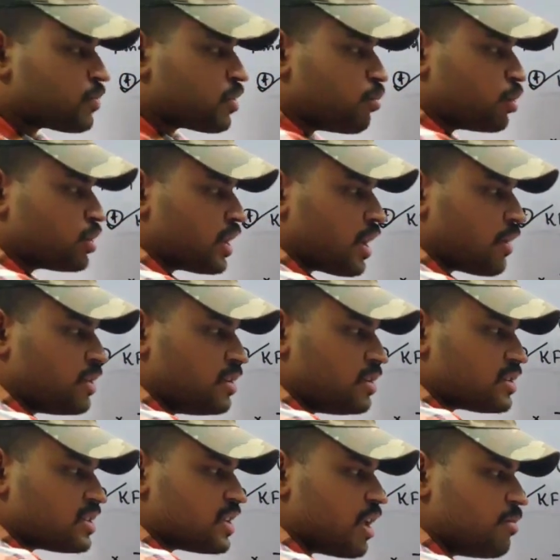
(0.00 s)
Both are having
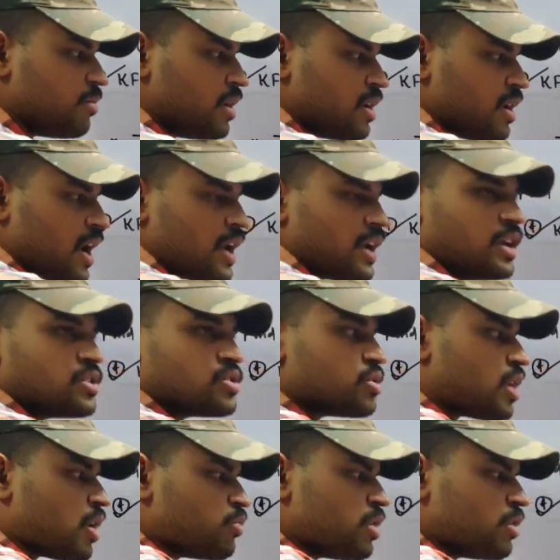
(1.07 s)
same anions.
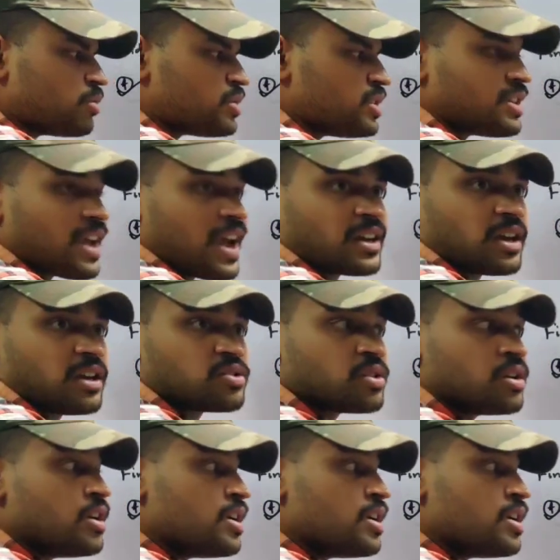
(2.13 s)
Now we have to see cations.